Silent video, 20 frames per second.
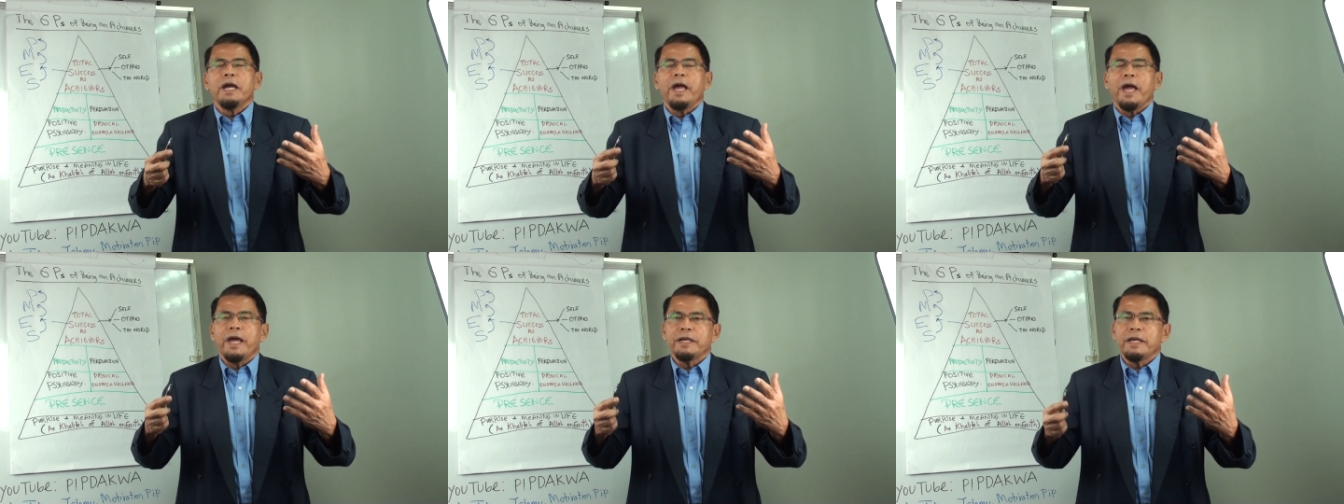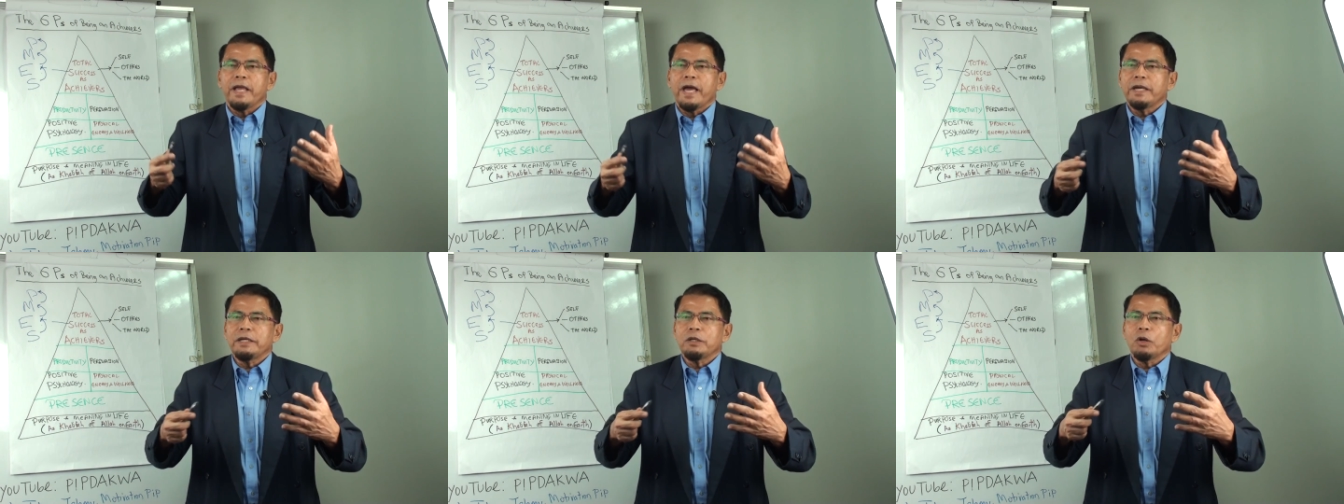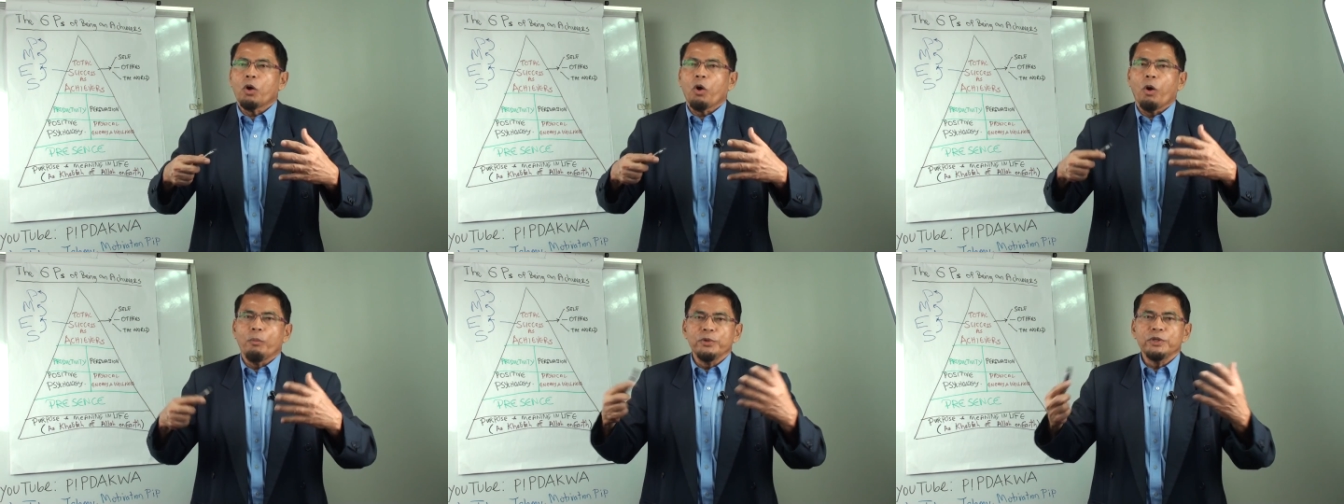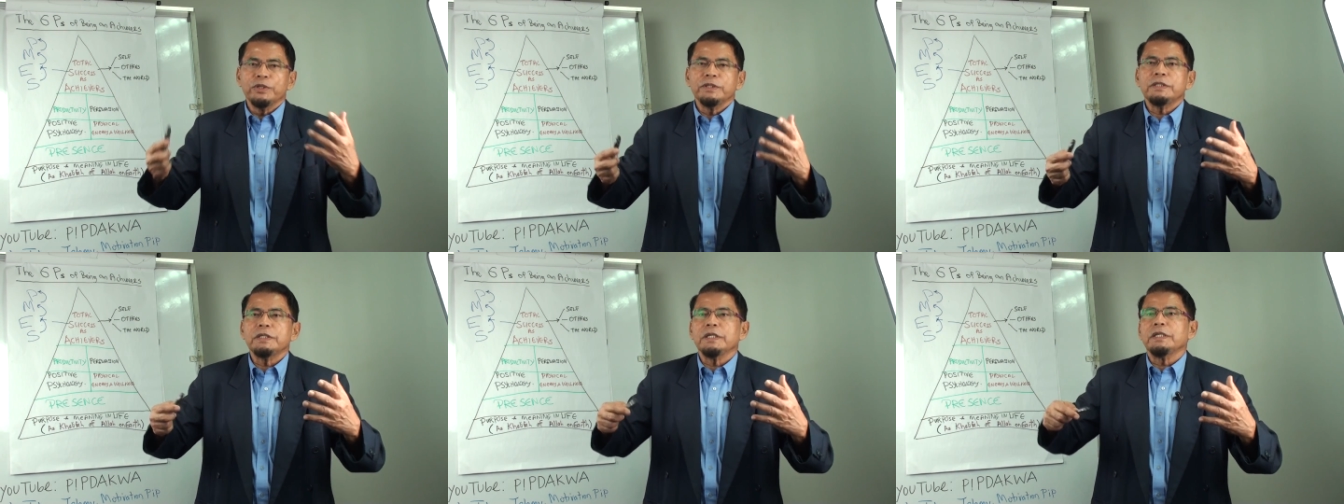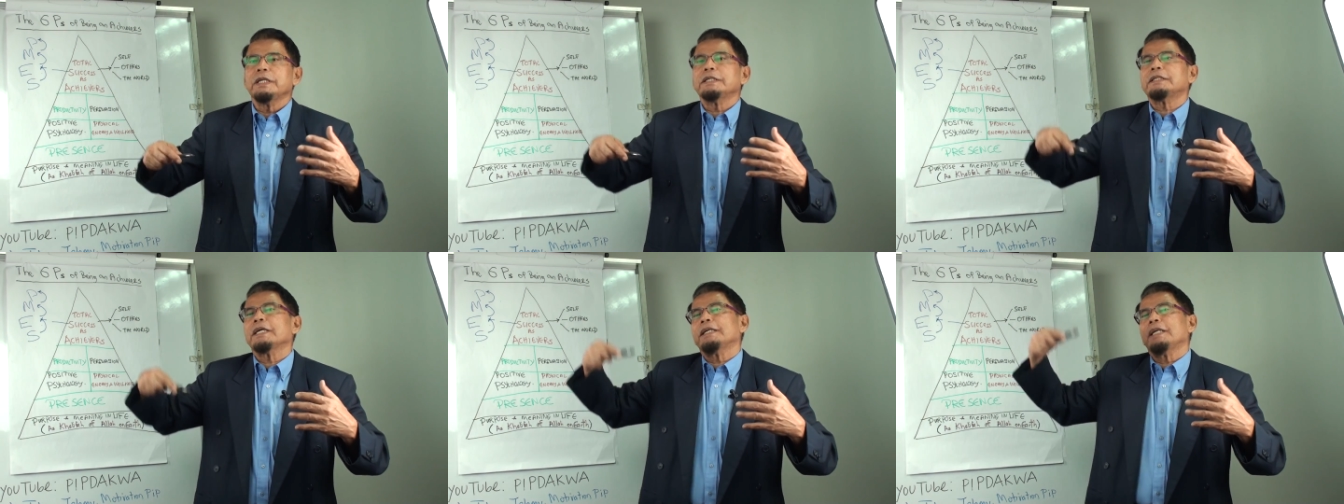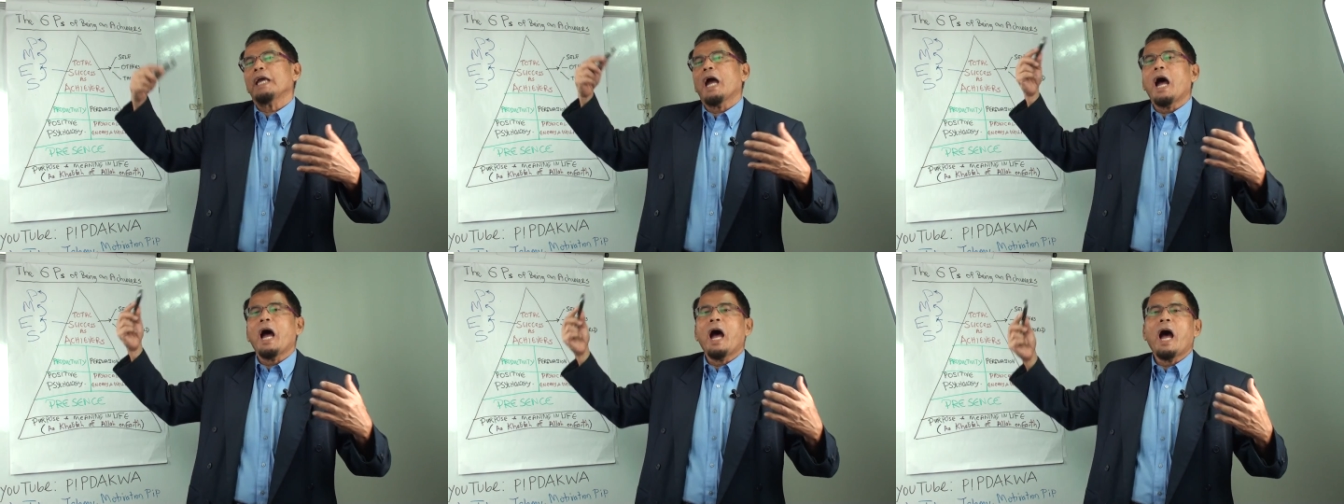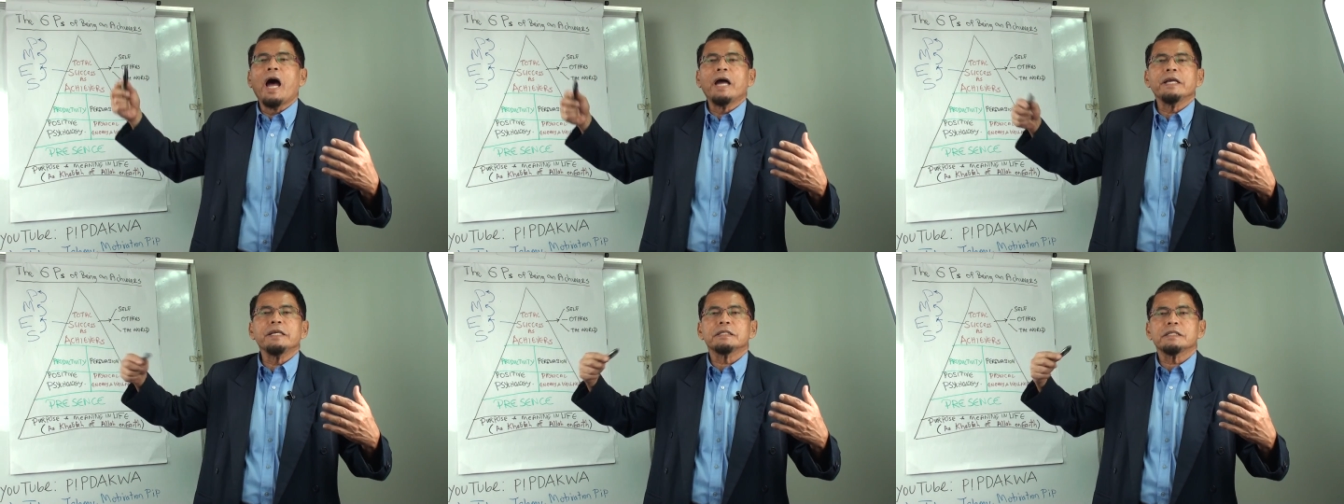and then your community needs at the
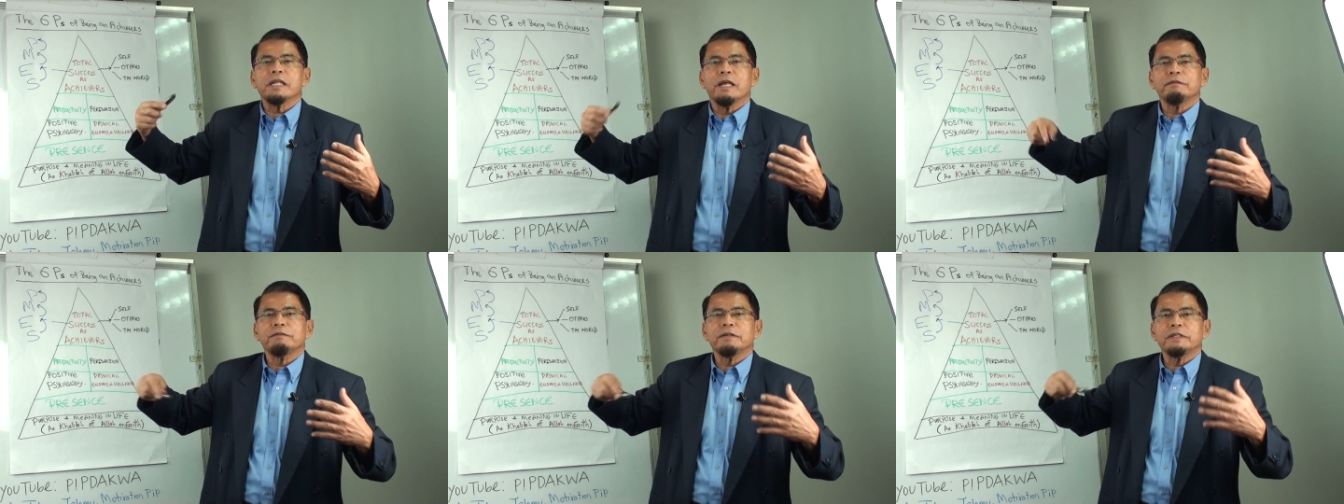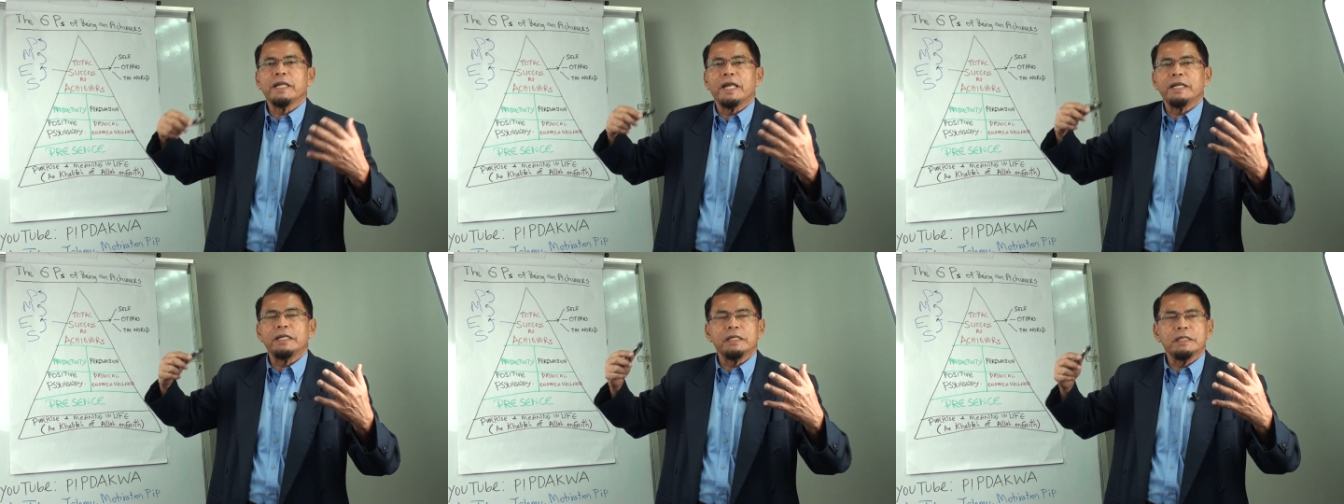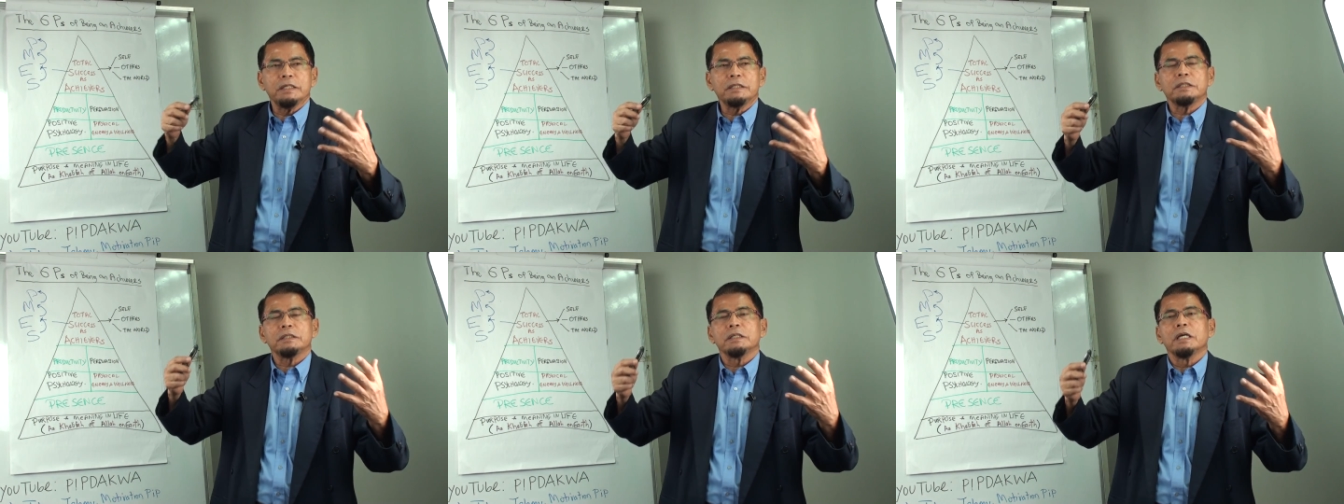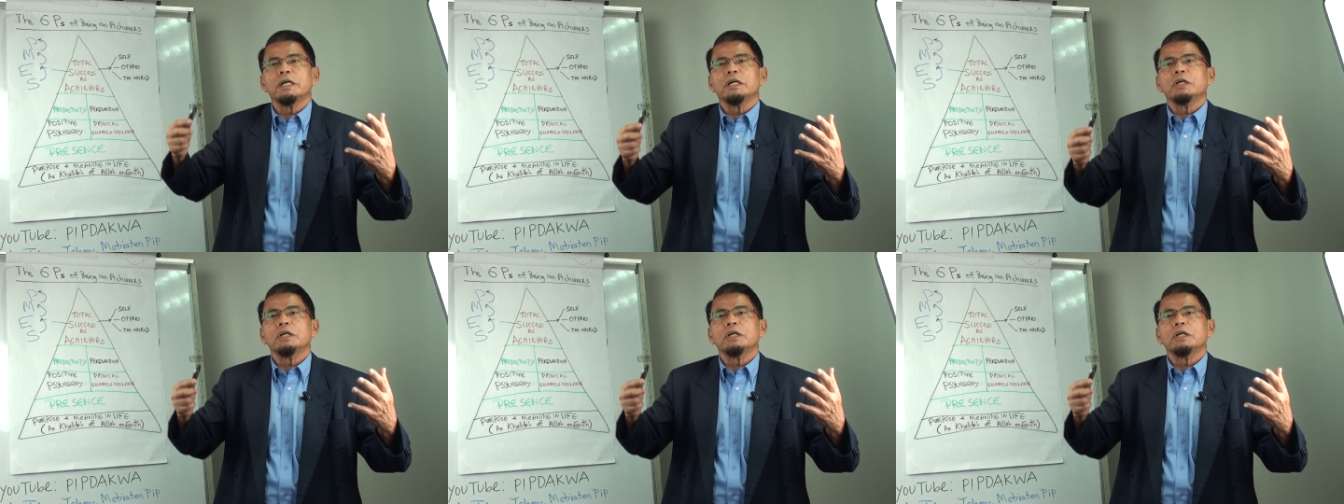highest level, that is